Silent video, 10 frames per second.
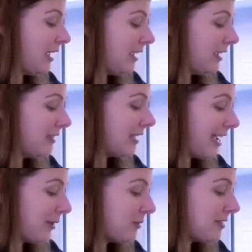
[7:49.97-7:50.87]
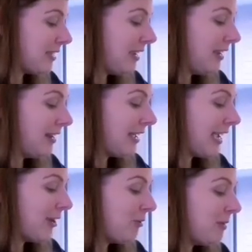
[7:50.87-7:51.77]
and the house, and
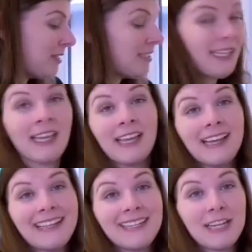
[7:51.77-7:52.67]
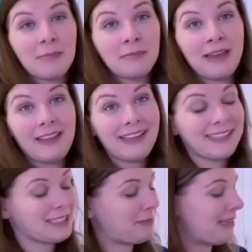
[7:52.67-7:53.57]
I would be singing at the top of my
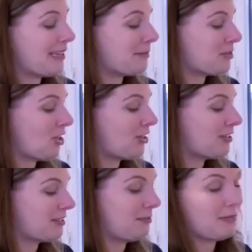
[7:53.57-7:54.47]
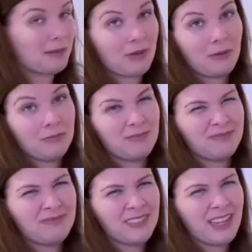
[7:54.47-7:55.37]
lungs and making up songs. And my mom,
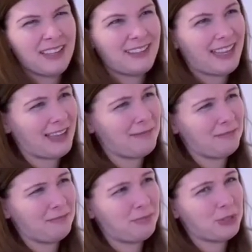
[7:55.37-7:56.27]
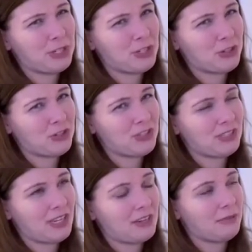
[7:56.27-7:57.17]
I'm pretty sure
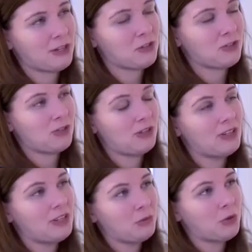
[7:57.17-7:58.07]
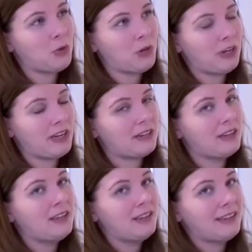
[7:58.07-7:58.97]
she's taken pictures or recorded it.
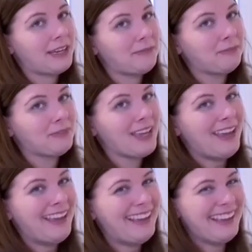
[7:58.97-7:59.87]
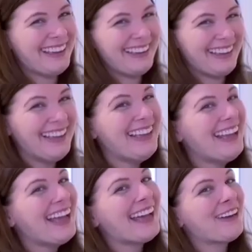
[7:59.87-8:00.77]
Yeah.
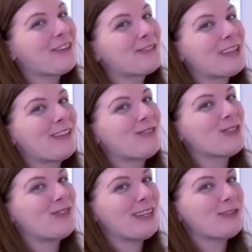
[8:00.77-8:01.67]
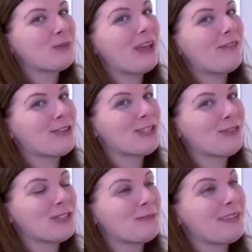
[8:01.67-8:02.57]
I don't know if those videos will ever
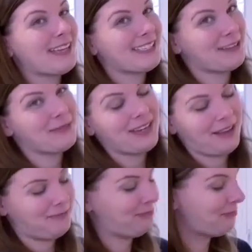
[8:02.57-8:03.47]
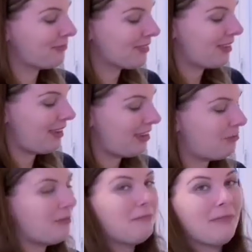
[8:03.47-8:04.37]
surface, but yes, I
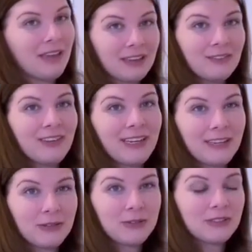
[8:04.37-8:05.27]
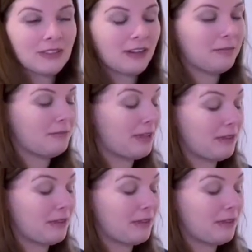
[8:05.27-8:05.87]
have been making videos. I've